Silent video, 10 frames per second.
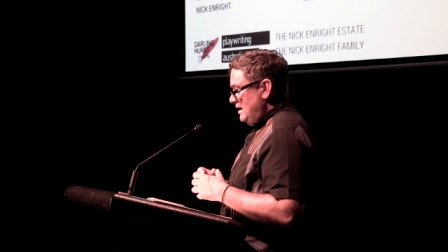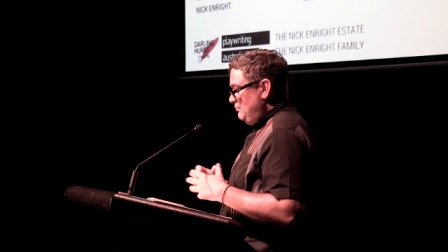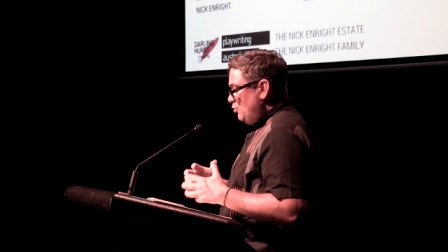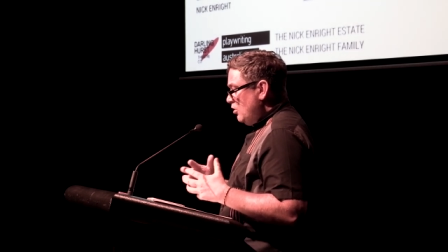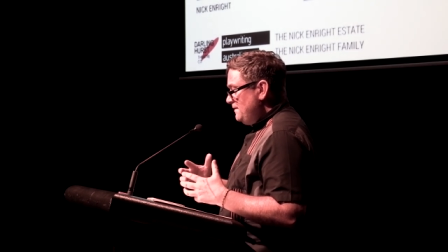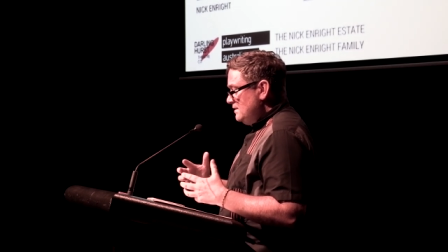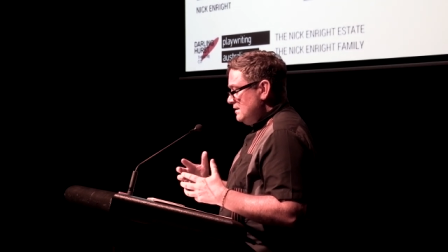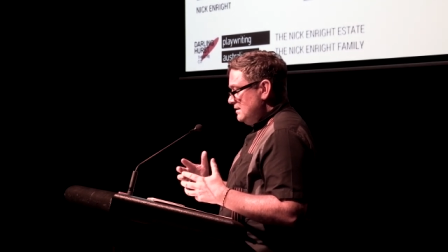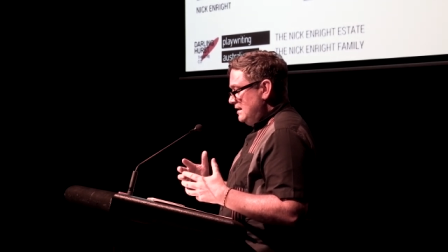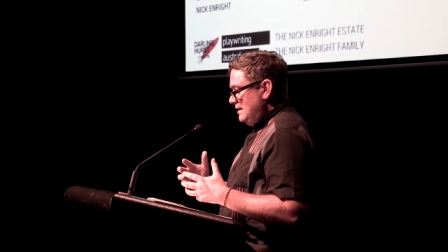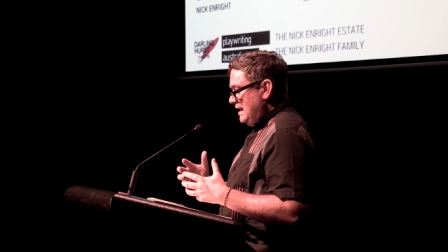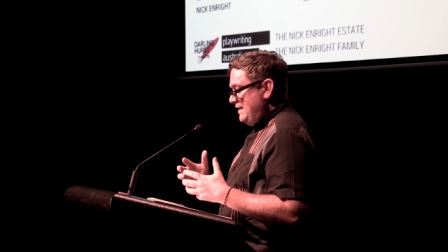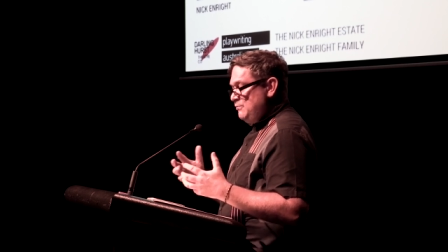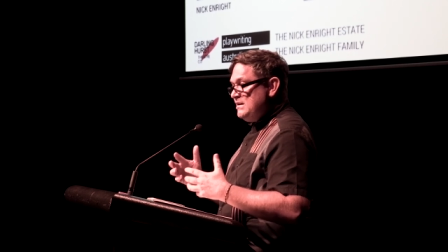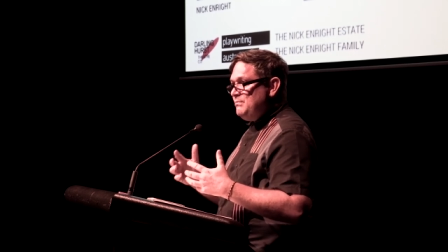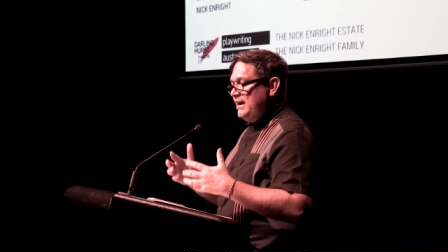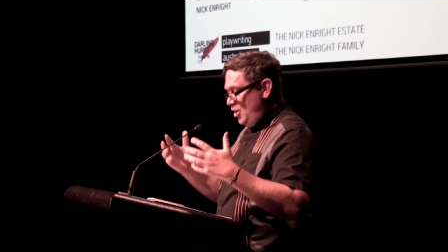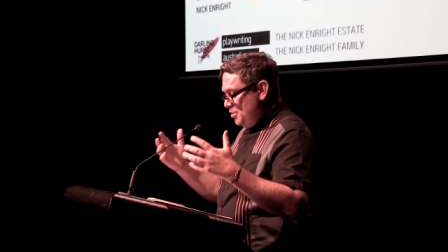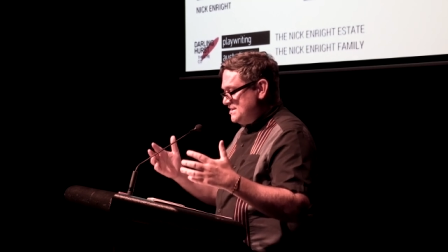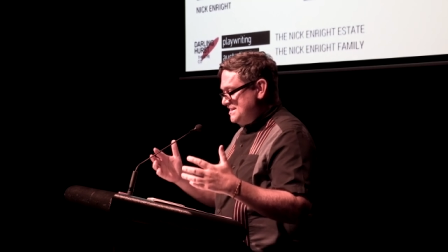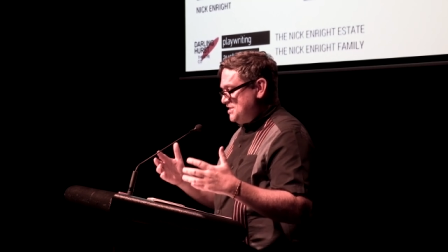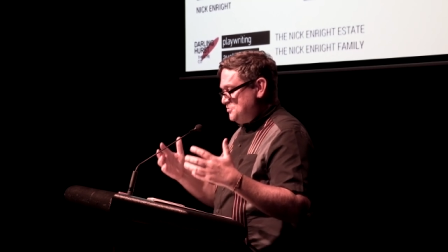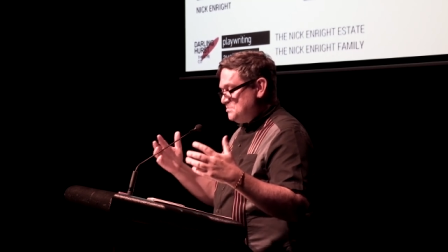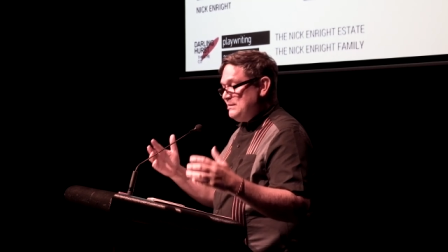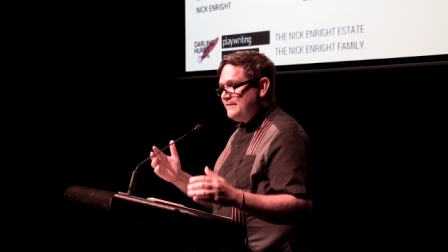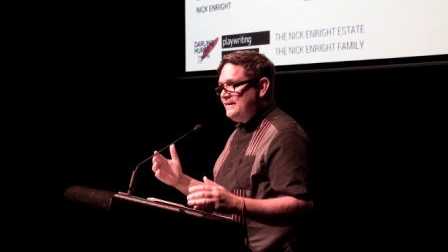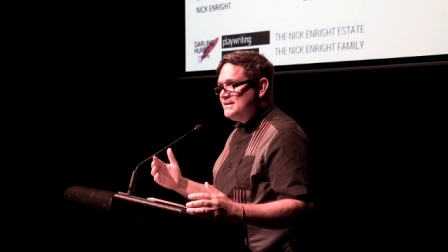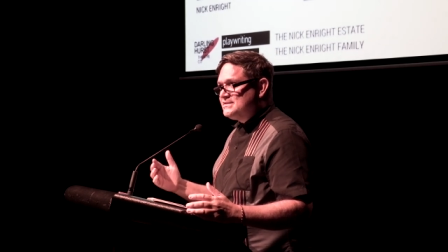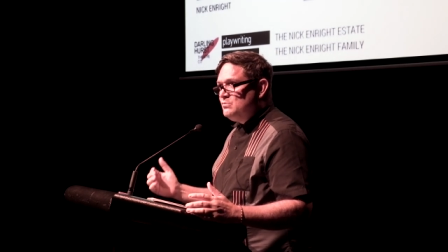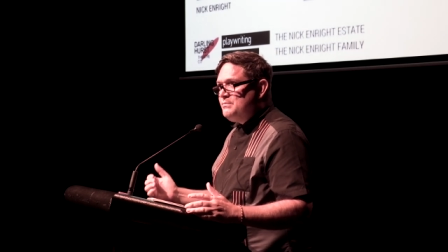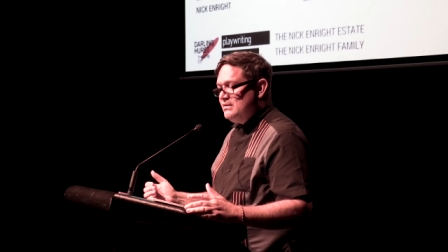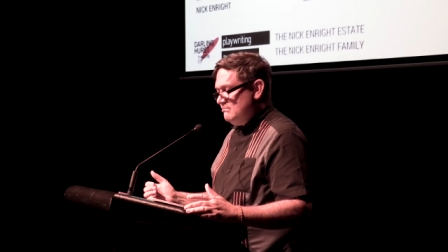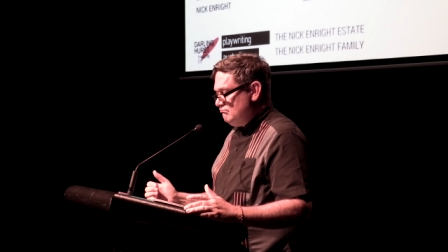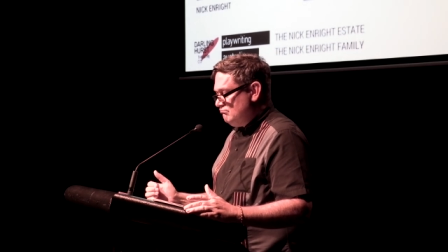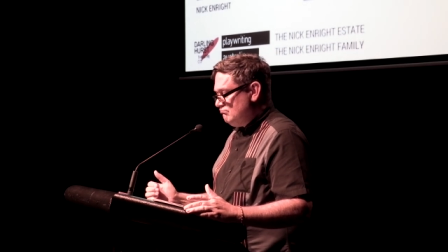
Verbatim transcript: And more often, are they written by homosexuals, blackfellas, and women?